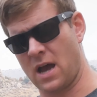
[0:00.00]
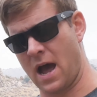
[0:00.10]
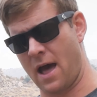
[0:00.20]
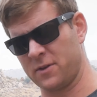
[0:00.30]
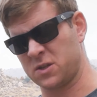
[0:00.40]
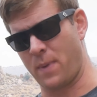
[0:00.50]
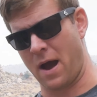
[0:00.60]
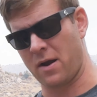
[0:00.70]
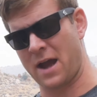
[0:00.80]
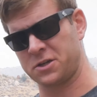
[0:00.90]
the
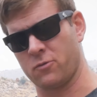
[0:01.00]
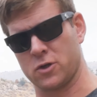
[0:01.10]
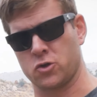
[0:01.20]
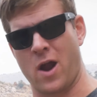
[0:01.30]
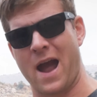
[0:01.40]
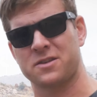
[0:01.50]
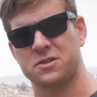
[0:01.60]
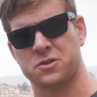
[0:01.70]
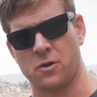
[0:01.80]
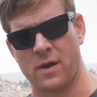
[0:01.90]
spout actually retracts
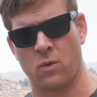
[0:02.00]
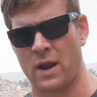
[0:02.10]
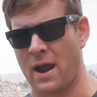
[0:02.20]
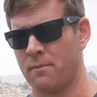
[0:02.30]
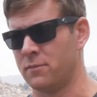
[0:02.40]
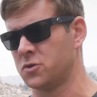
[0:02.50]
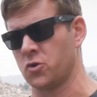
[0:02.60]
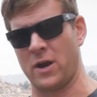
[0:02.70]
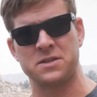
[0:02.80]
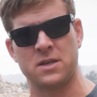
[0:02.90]
so that when I'm
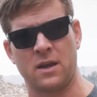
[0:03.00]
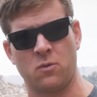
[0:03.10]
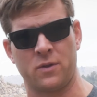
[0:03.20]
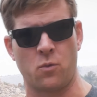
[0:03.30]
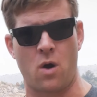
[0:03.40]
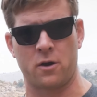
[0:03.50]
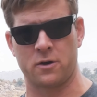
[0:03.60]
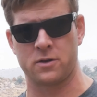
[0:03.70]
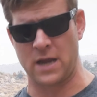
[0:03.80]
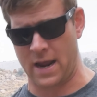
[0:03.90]
transiting with the
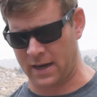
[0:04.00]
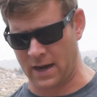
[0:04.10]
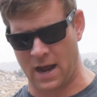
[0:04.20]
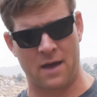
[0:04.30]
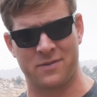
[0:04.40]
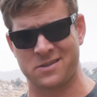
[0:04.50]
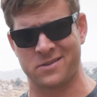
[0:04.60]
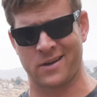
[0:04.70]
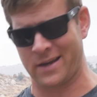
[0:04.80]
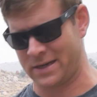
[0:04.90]
water tank, this
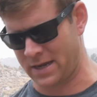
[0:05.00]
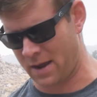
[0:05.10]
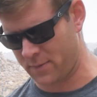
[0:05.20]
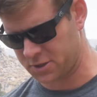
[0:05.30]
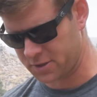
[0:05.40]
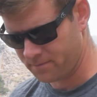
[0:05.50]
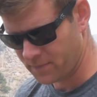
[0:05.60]
isn't gonna get damaged.